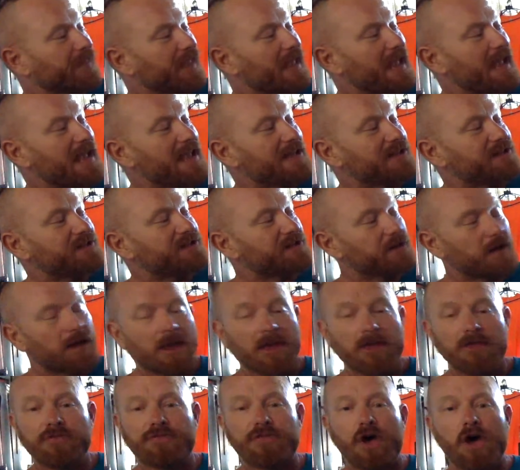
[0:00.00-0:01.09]
is
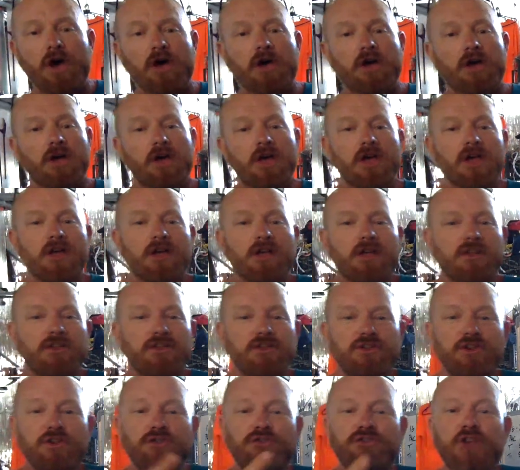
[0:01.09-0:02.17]
that
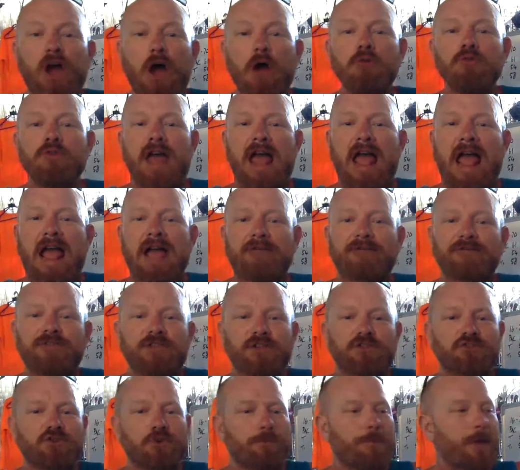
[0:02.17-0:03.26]
you don't have
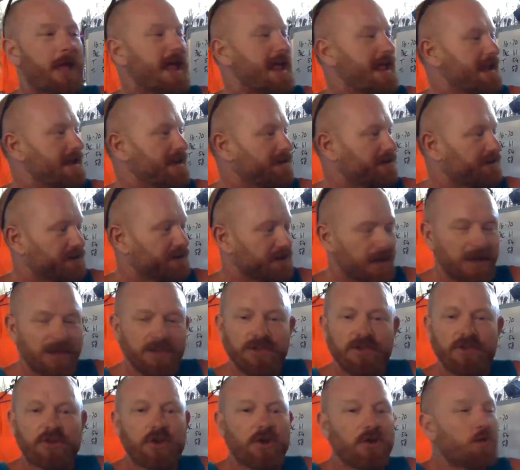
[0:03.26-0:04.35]
to trapeze.
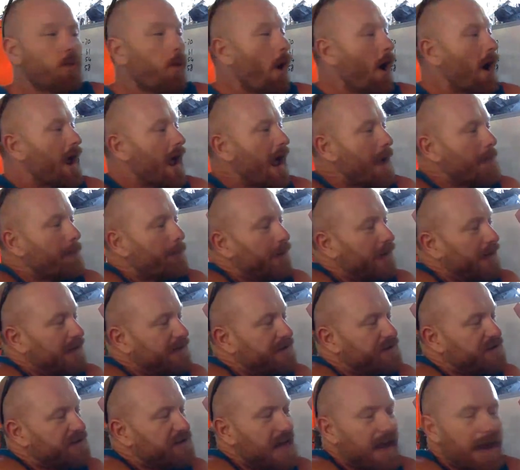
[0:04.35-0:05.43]
You can quite happily
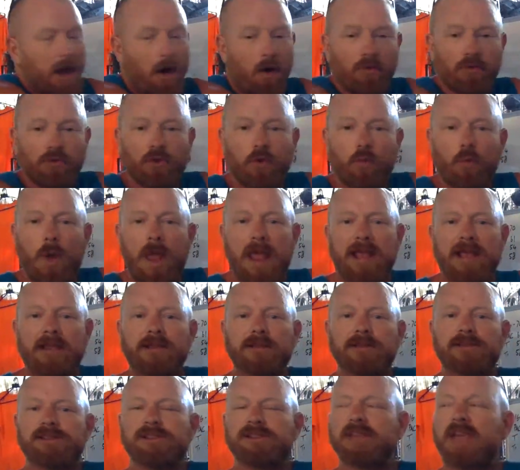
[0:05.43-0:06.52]
sit on the
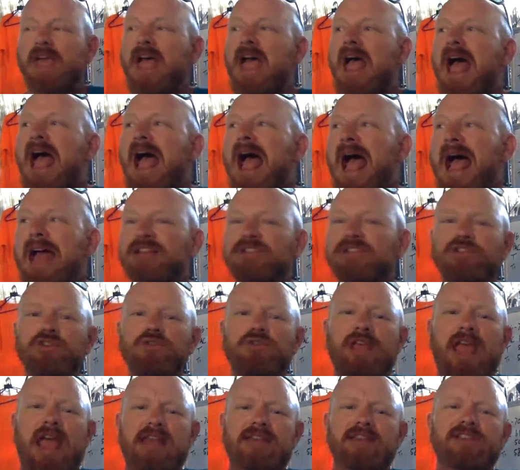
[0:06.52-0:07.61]
wings and you
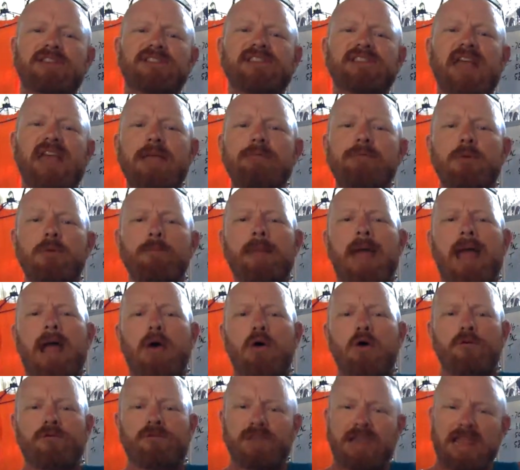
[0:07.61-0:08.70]
get the same amount
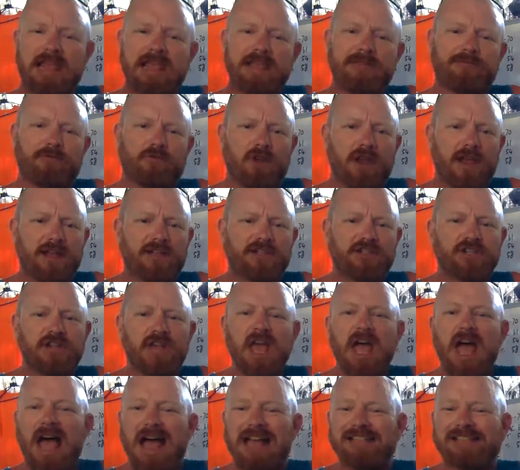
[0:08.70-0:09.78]
of leverage
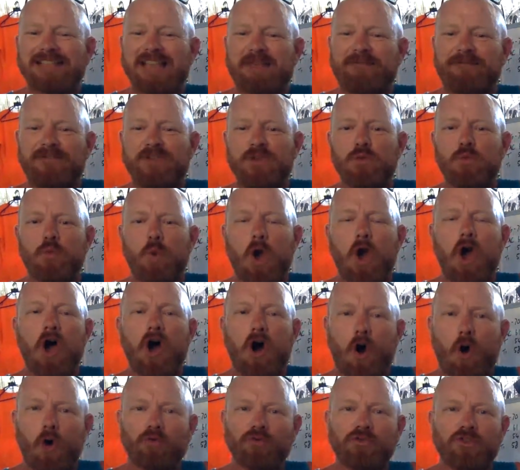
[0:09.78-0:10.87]
as if you were
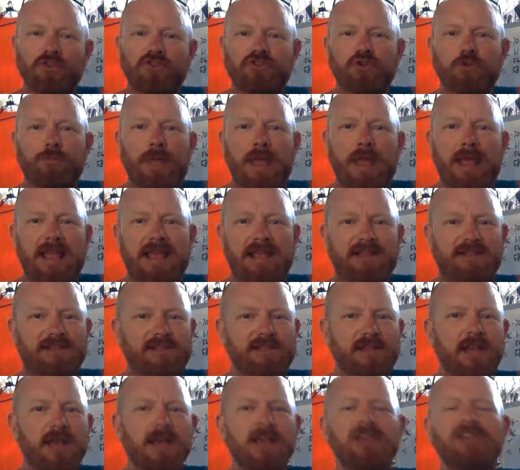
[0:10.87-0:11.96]
on the trapeze.
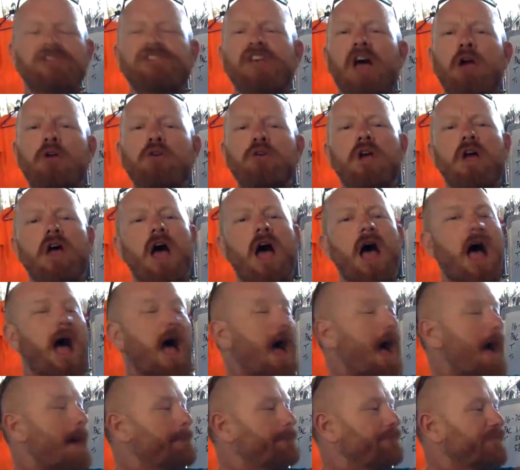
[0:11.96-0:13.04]
So
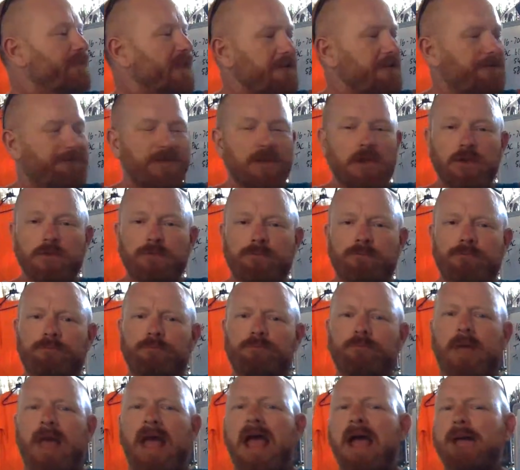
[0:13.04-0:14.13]
if you
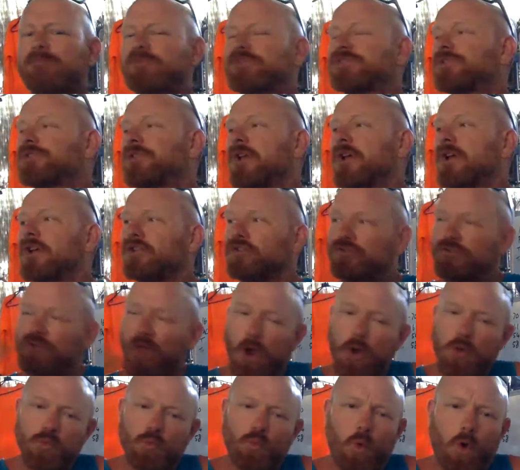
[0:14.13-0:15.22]
perhaps
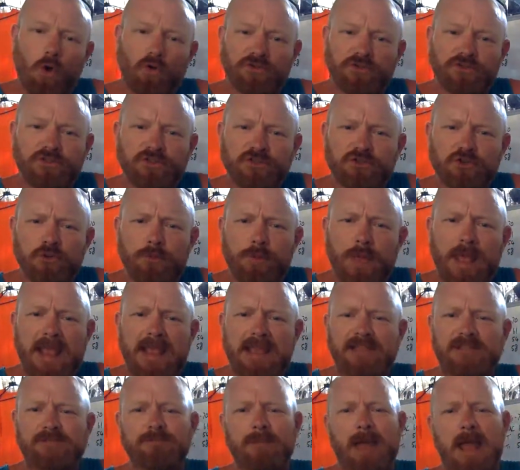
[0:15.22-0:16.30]
don't want
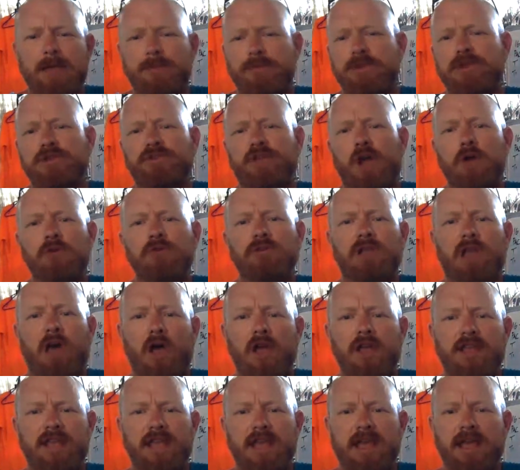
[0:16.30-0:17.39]
trapeze, maybe you don't
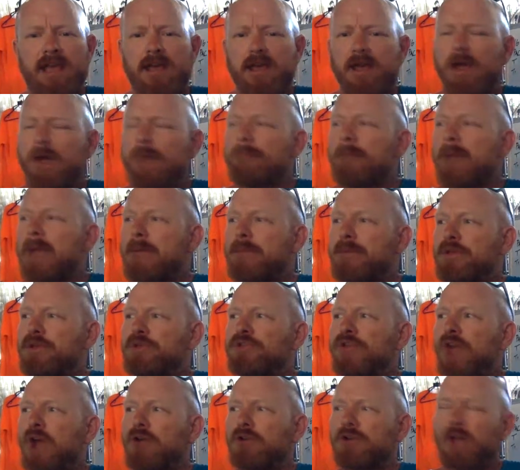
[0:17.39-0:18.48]
like it, maybe you
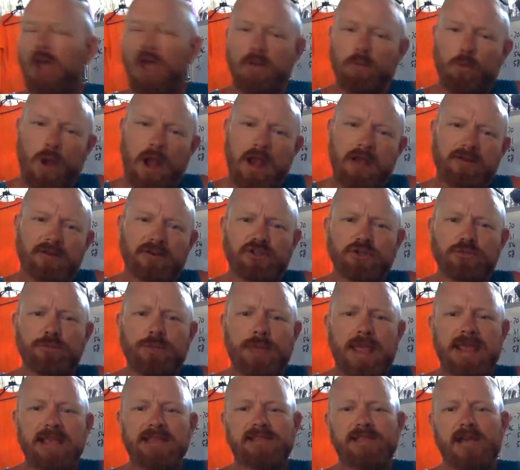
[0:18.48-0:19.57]
don't like wearing a
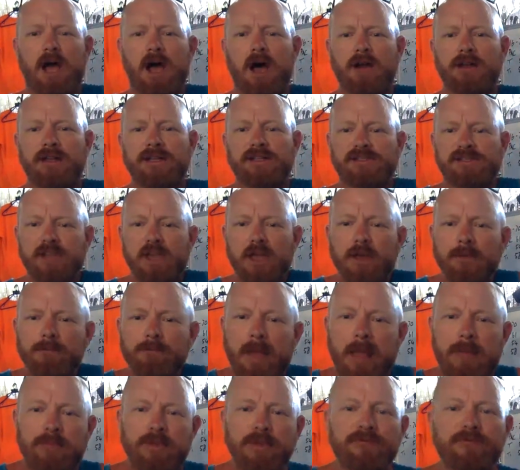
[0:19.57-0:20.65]
trapeze harness,
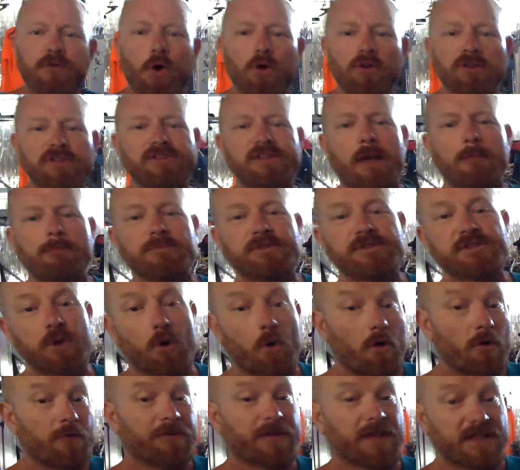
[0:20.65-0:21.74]
maybe you've got some
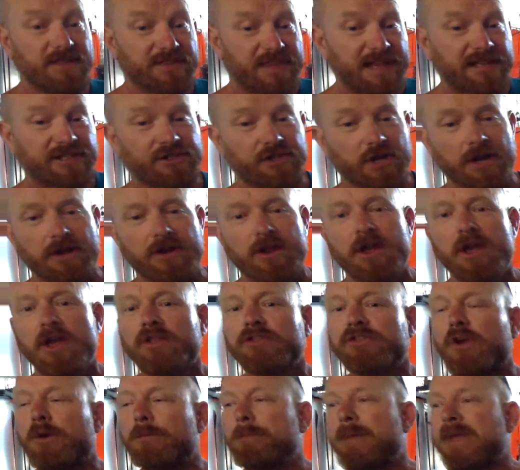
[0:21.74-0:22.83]
sort of condition
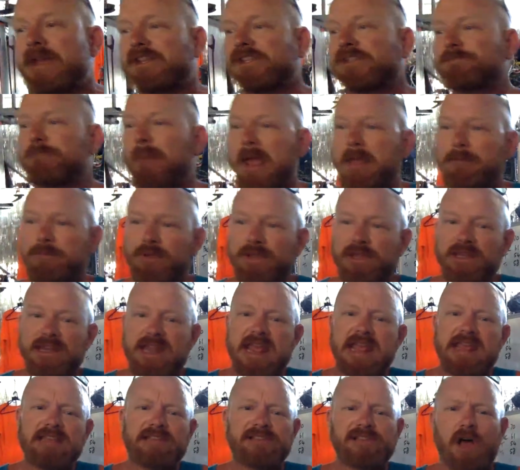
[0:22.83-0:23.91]
that means maybe your
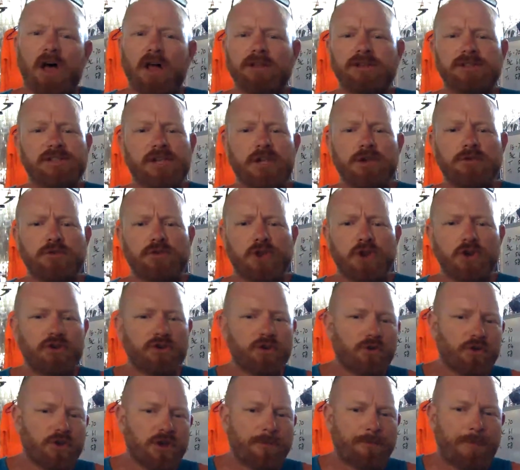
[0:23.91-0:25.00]
knees aren't too good
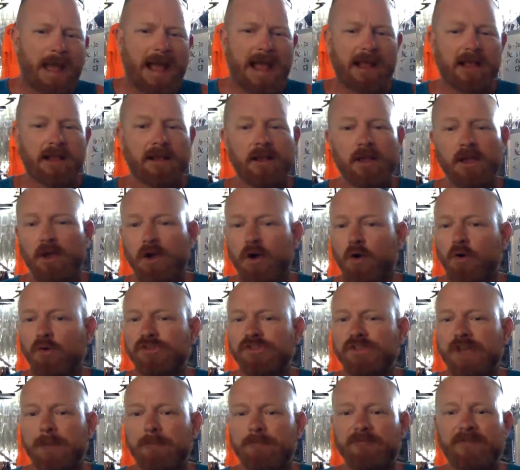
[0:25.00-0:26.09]
or your back or
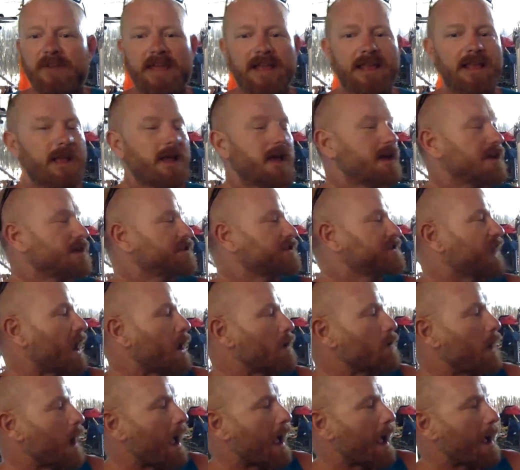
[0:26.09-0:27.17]
something. So